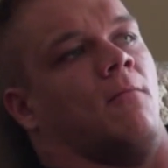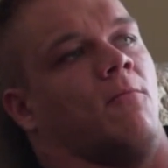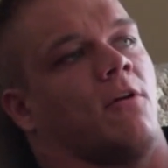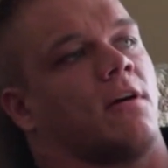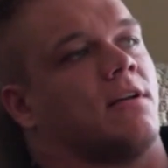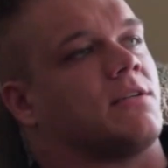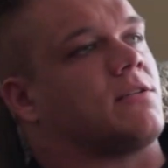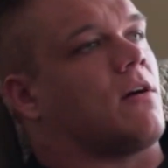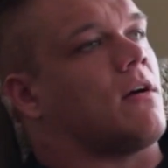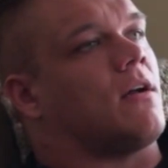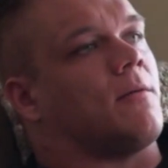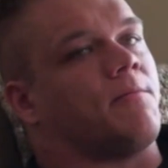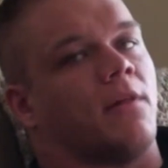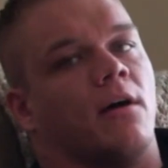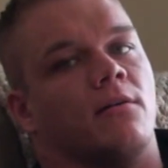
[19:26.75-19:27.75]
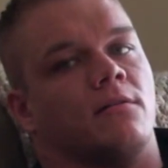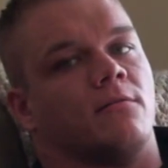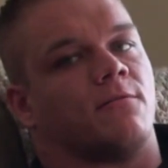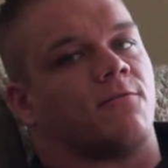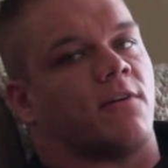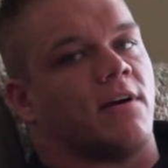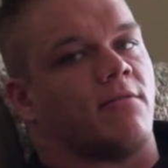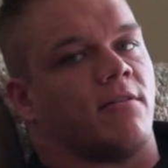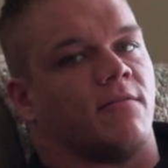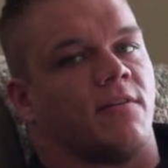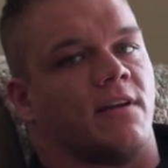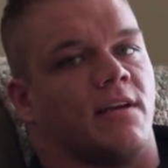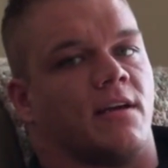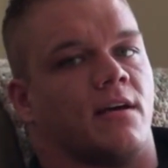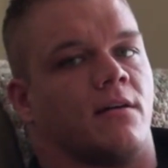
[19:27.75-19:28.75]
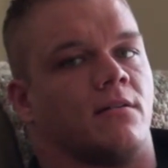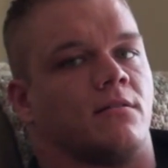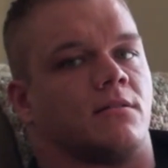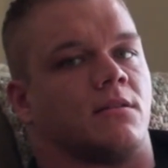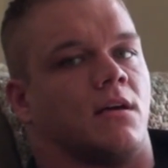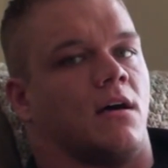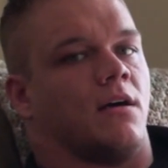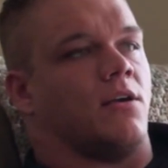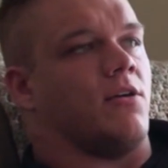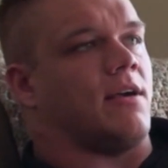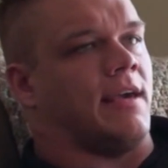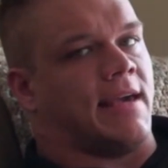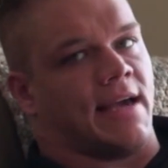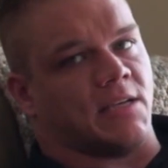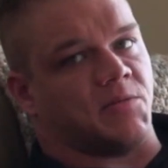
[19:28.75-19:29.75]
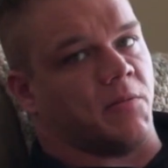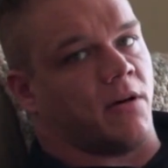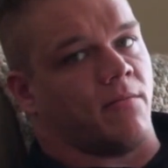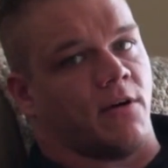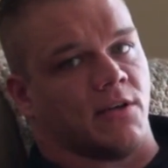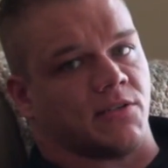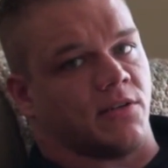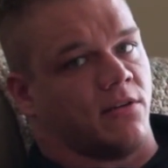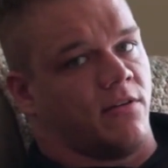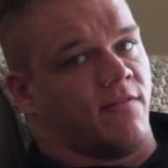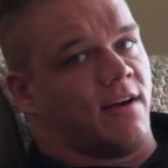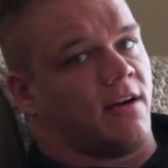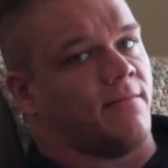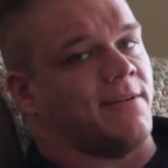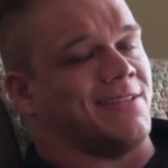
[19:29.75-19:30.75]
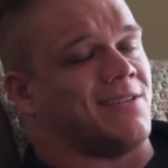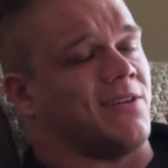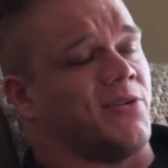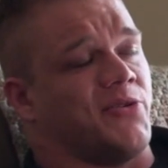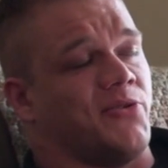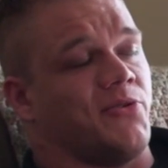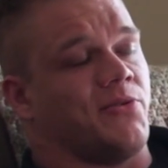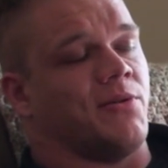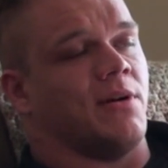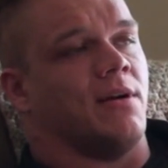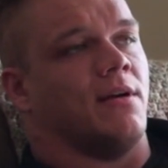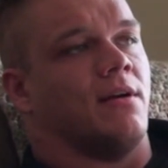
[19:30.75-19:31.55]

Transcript: We're going to start uploading frequent videos. You can catch me on Muscular Development too.